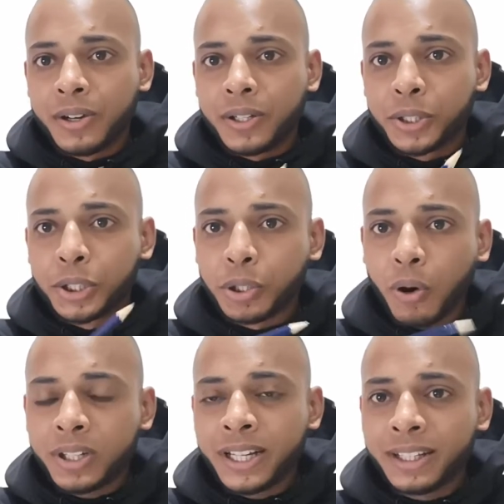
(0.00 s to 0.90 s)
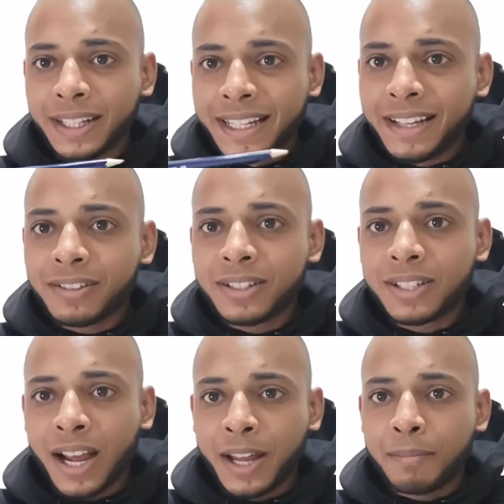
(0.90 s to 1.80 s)
shortening the yield
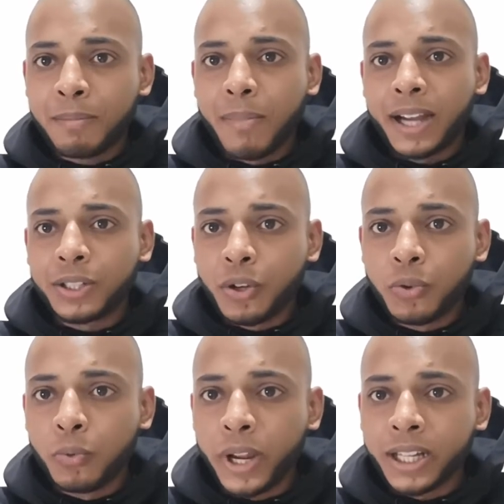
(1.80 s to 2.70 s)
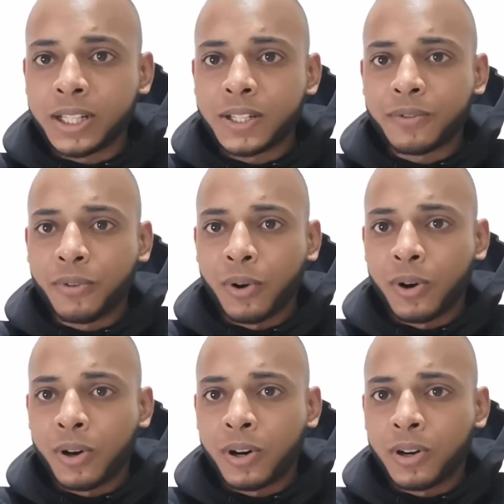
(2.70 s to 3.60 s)
time by 2 weeks
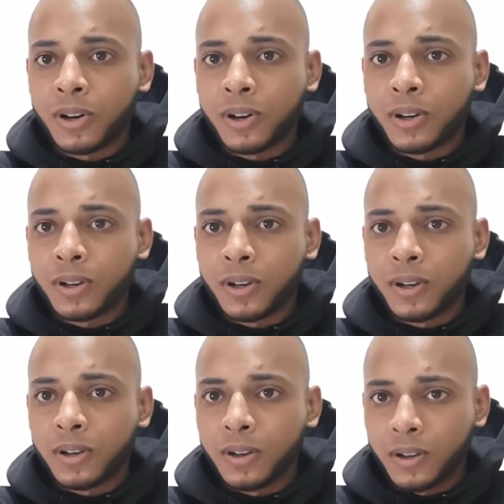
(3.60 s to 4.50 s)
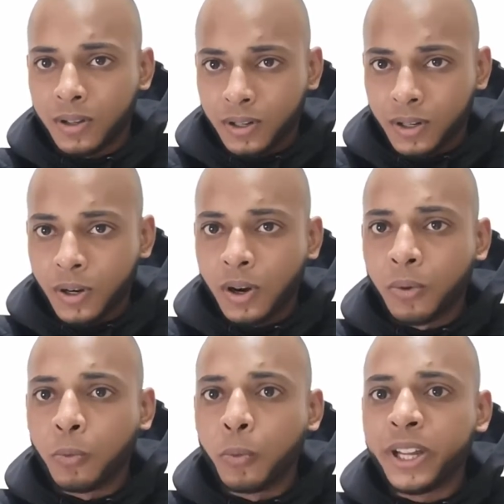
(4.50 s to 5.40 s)
for a
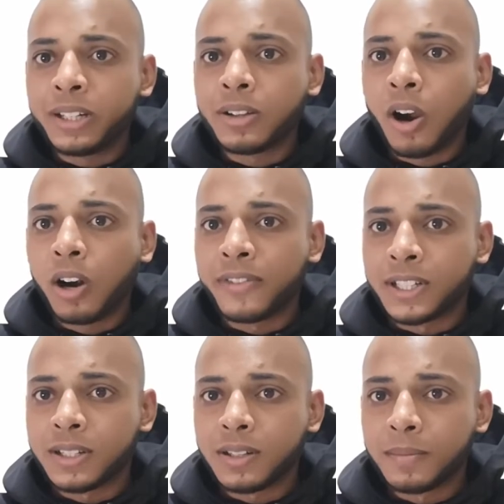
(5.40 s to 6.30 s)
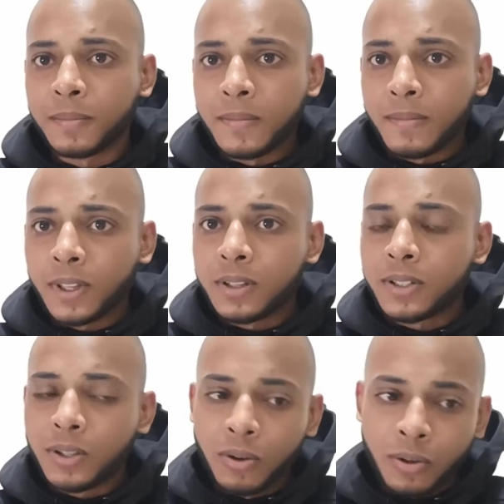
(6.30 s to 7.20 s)
wheat harvest.
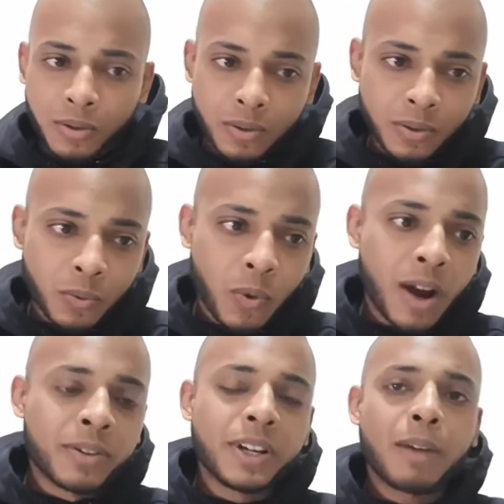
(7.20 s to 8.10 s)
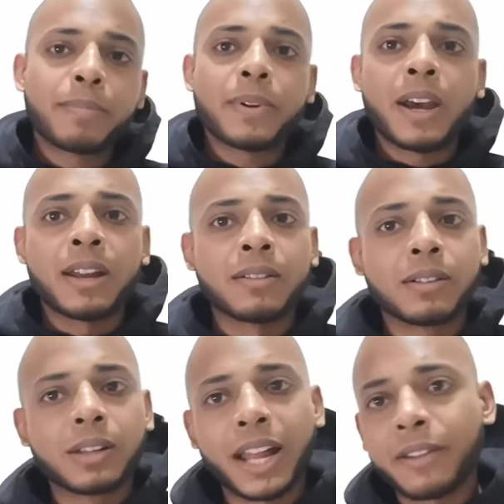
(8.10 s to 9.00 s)
So Roundup
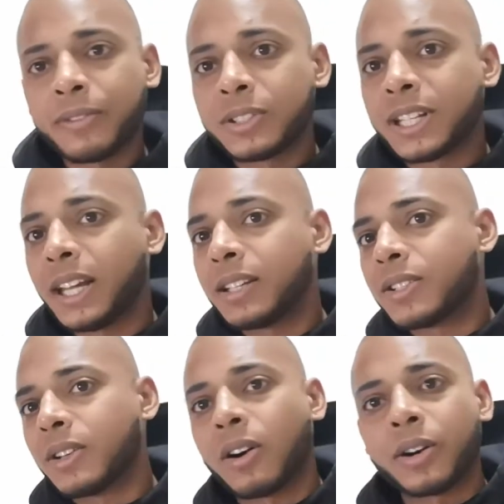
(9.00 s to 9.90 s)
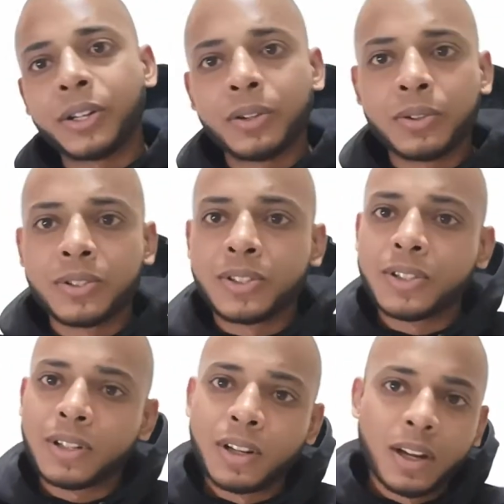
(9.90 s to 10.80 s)
and glyphosates are used